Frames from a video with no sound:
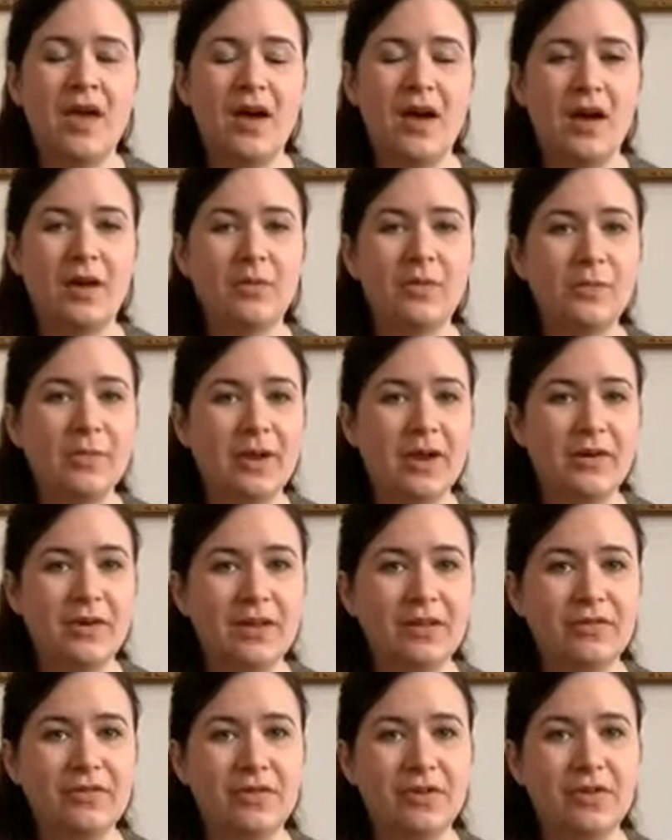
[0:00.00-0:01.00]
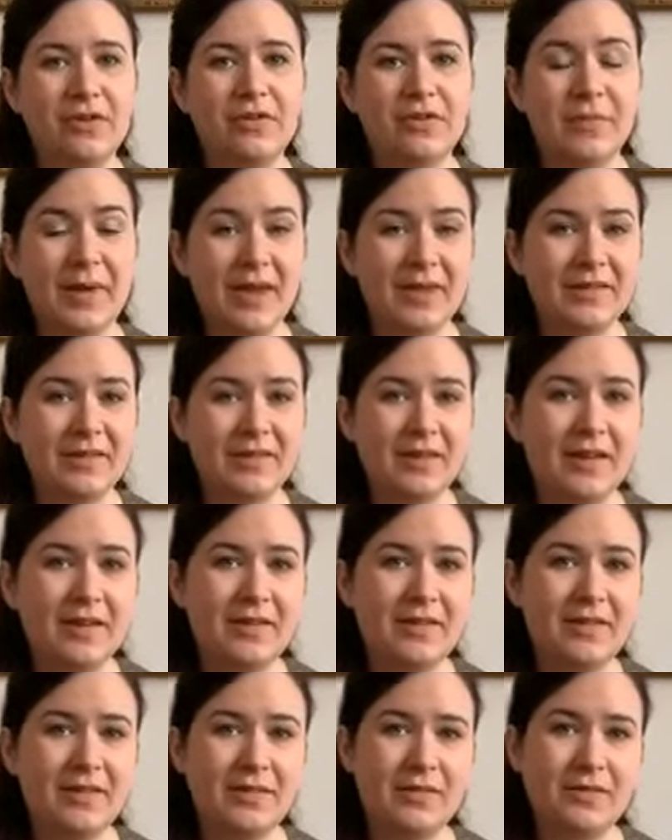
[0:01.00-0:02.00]
I will be going through some
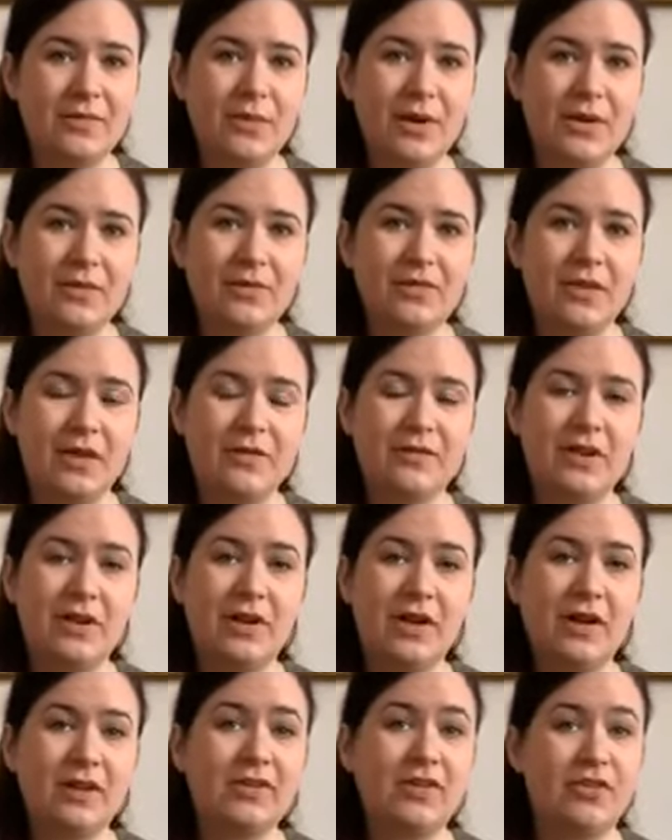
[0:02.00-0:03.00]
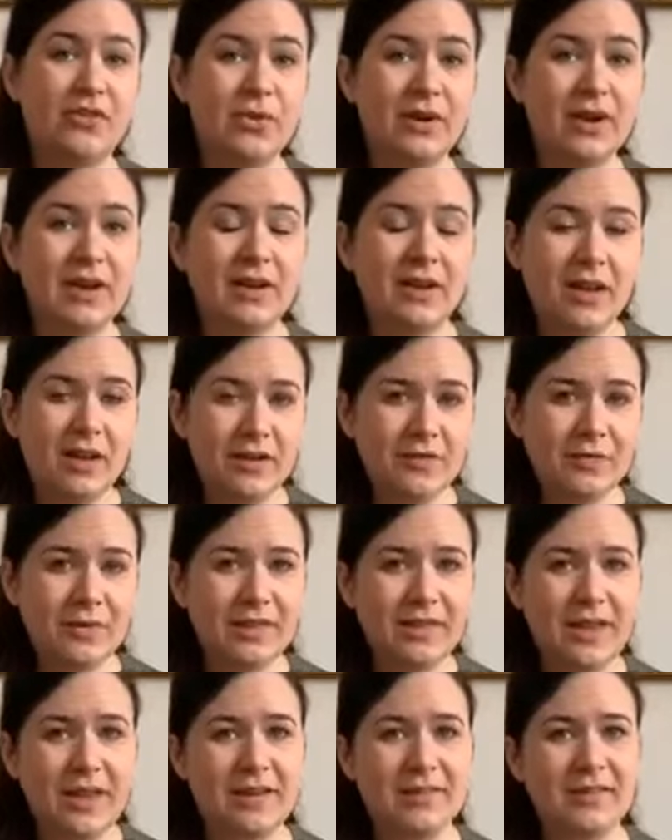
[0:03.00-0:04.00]
exercises as well, so if you'd like to join in live
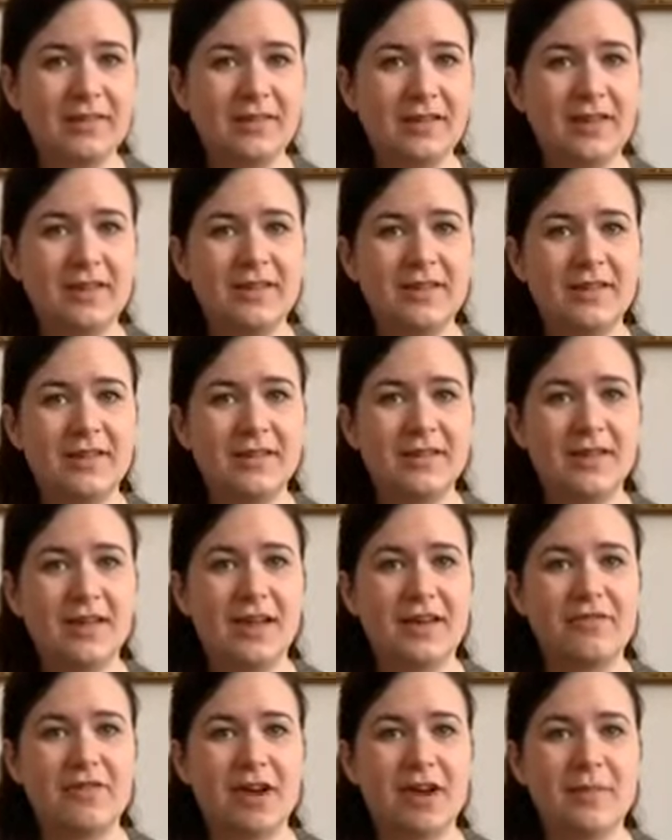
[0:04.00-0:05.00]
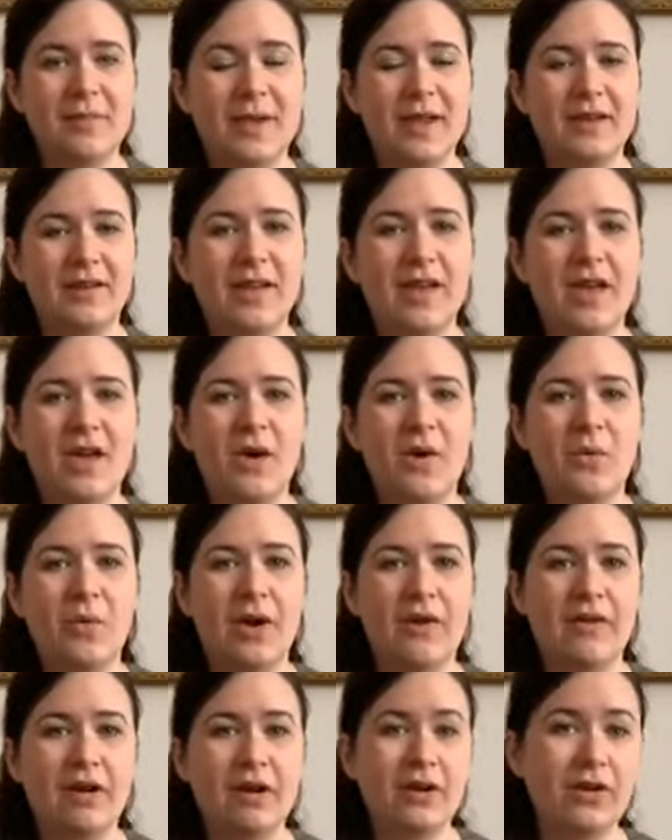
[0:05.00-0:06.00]
with the exercises, I recommend
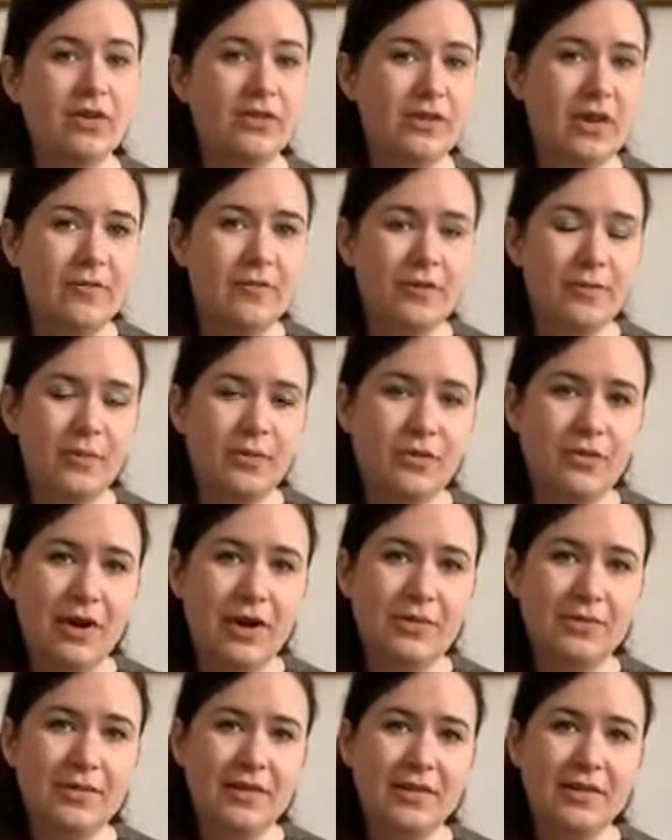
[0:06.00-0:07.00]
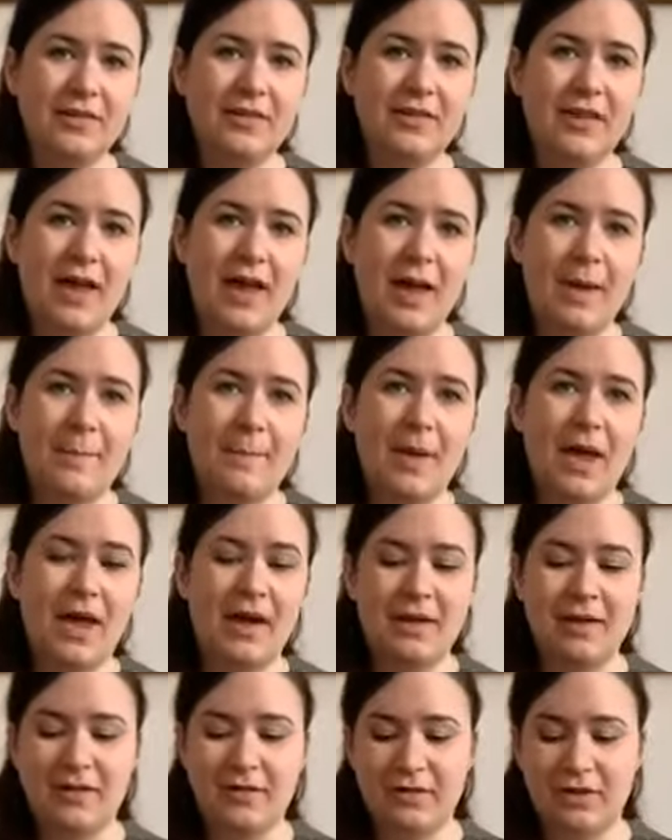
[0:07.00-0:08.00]
wearing loose, comfortable trousers,
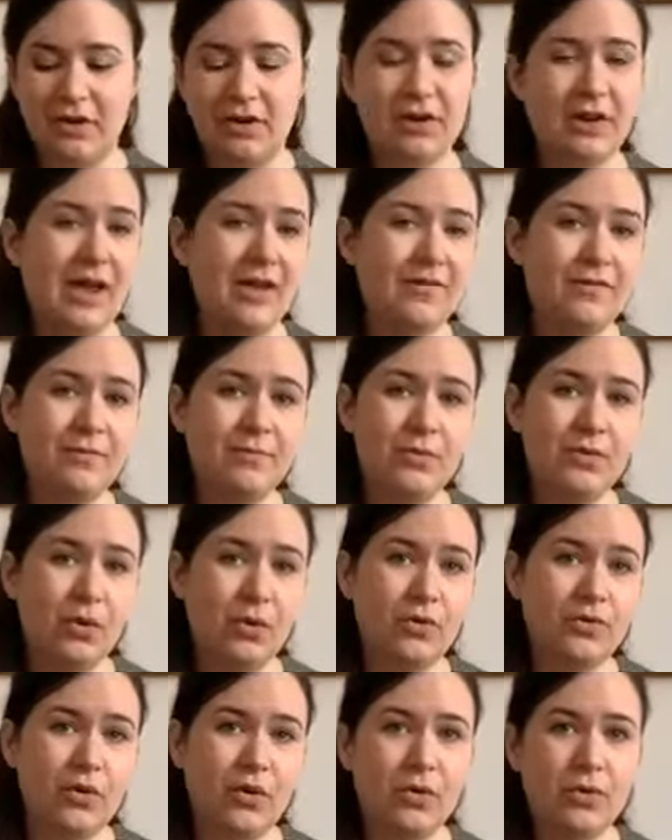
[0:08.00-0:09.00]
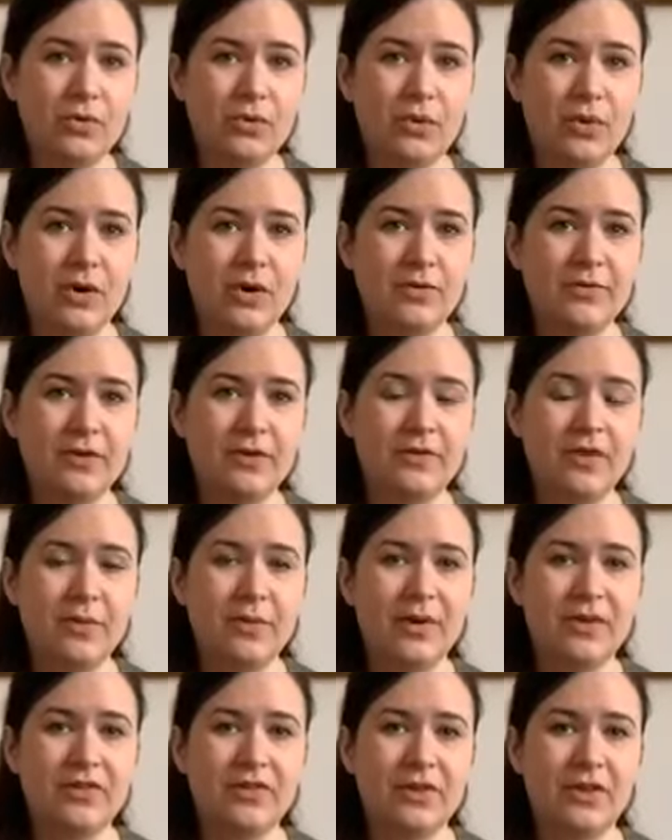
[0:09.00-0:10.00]
and you can have socks on or off if you
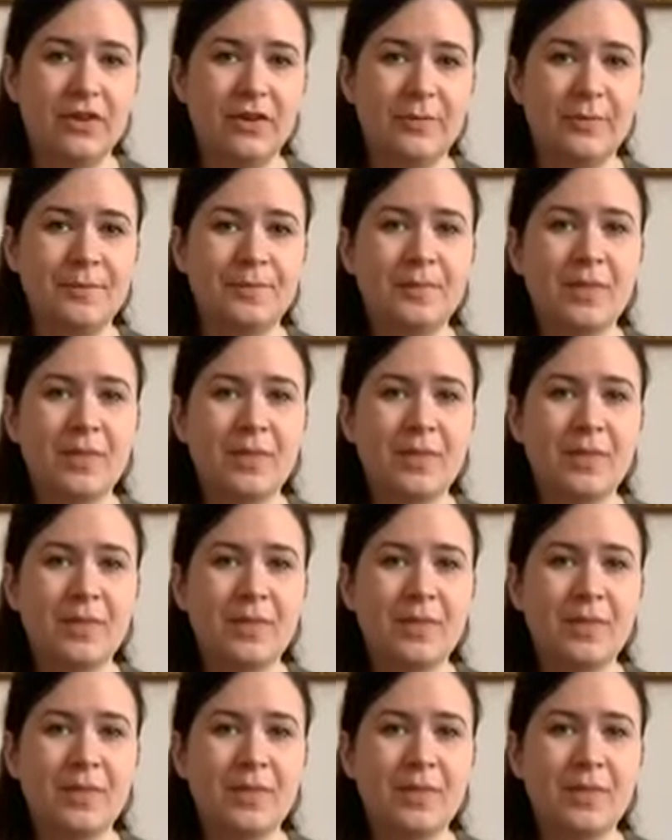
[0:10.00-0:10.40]
wish to.